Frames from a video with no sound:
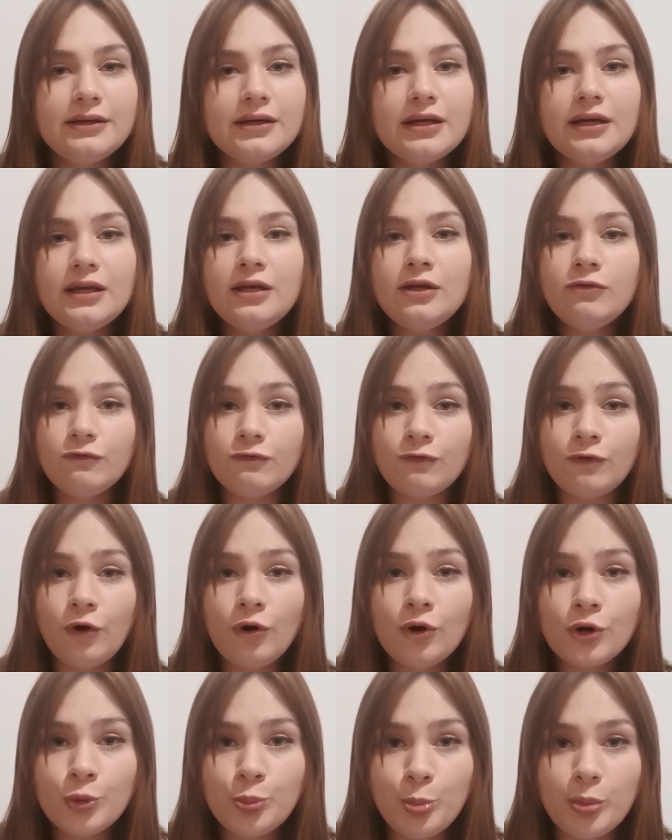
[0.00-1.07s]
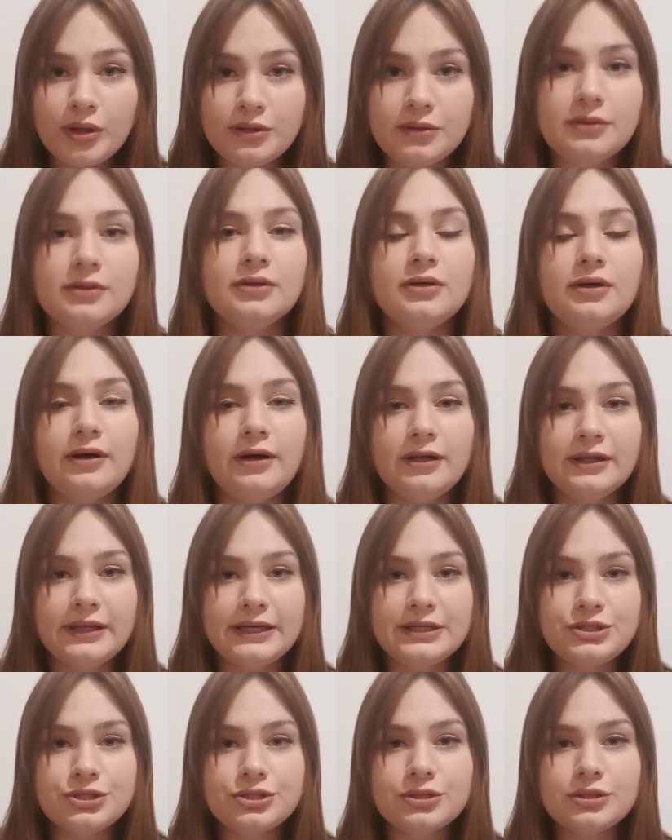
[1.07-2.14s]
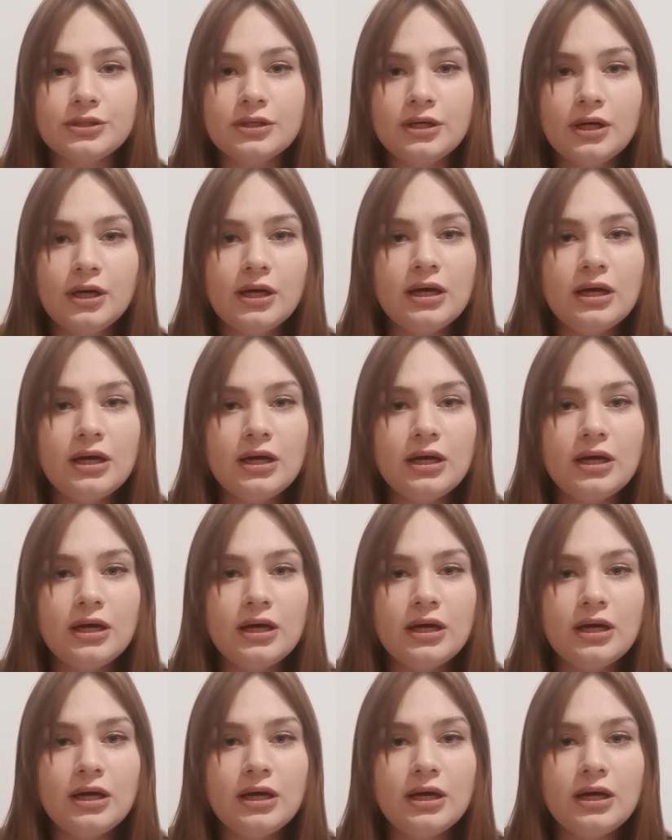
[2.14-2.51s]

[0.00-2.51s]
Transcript: a formal letter,